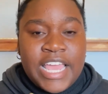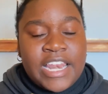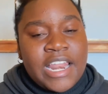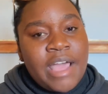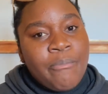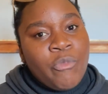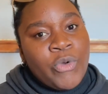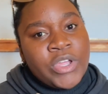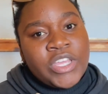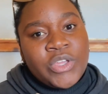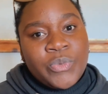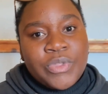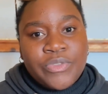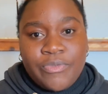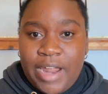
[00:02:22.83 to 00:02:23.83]
and I'm working
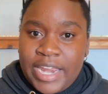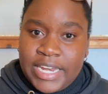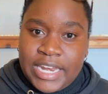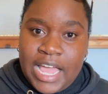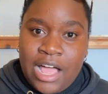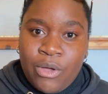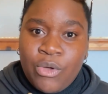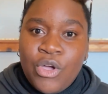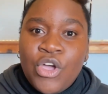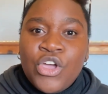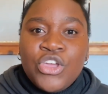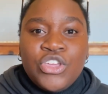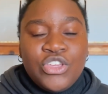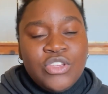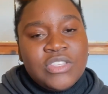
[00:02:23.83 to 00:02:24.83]
with right now,
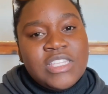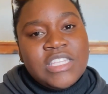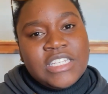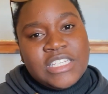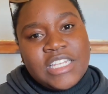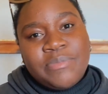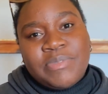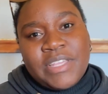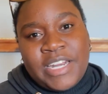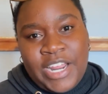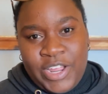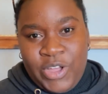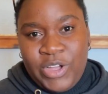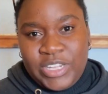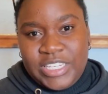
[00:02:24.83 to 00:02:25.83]
using the tips that I
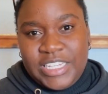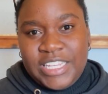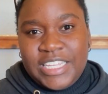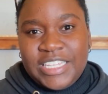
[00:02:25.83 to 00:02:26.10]
got.